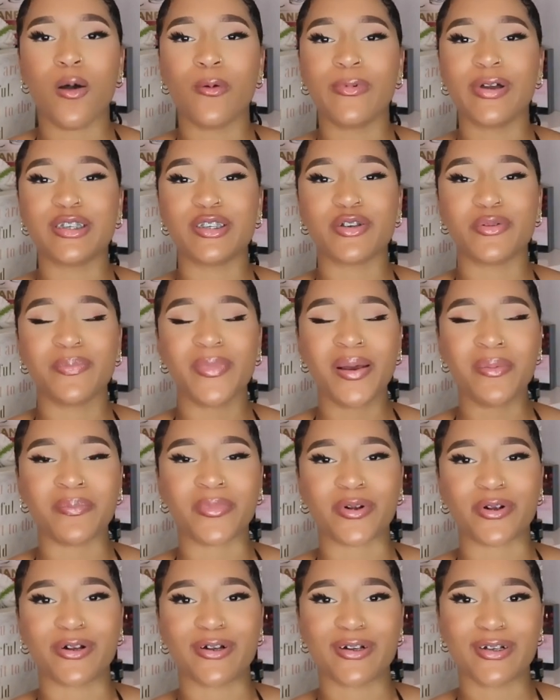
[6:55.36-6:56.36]
Always
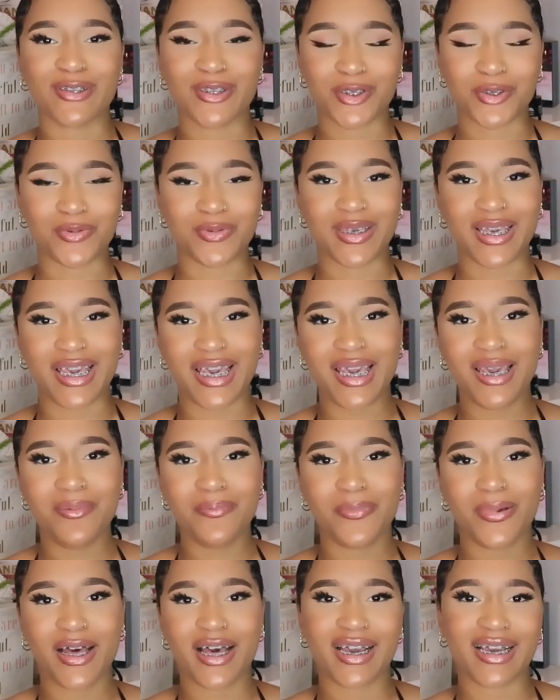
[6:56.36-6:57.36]
remember to
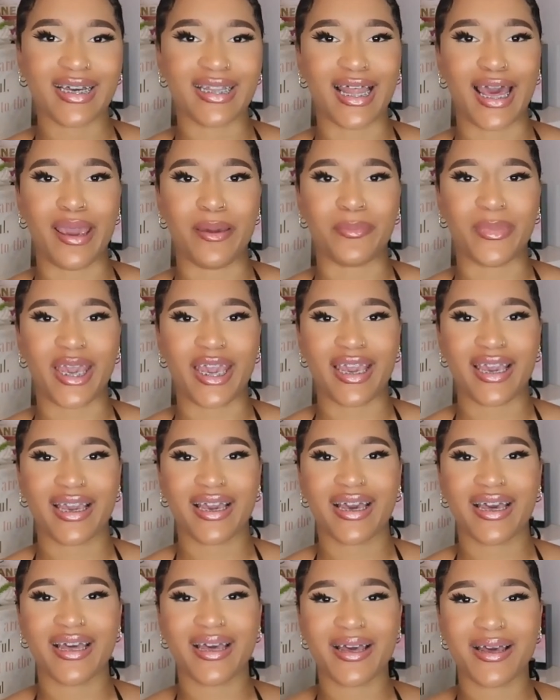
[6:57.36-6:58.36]
keep
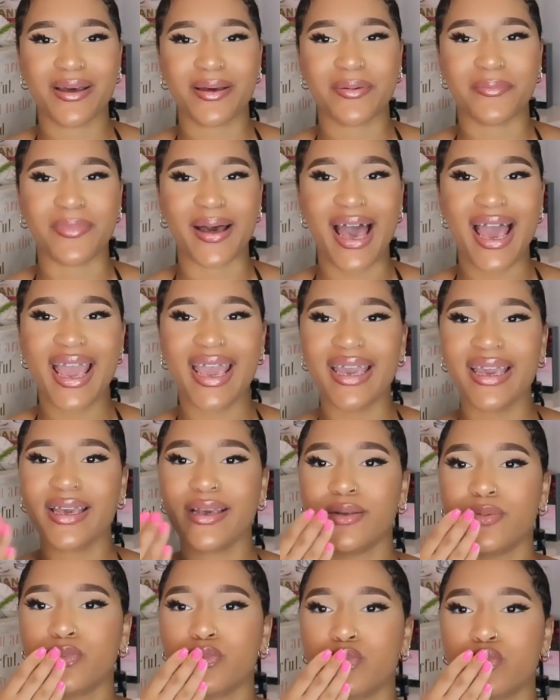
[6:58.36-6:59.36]
glamming.
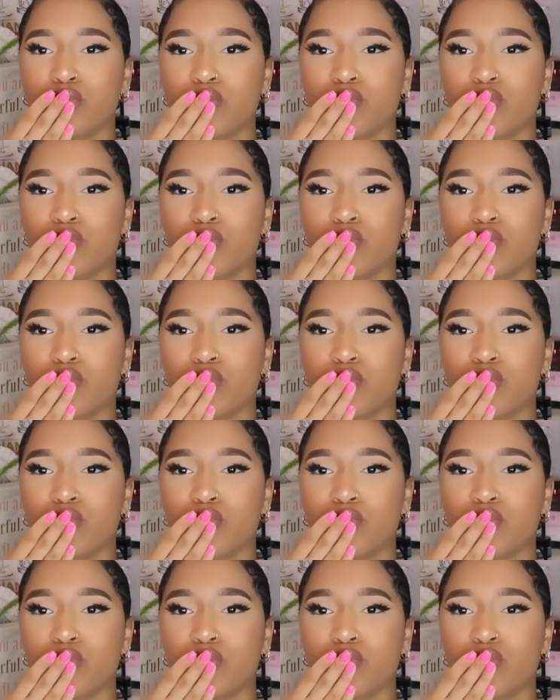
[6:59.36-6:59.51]
Bye.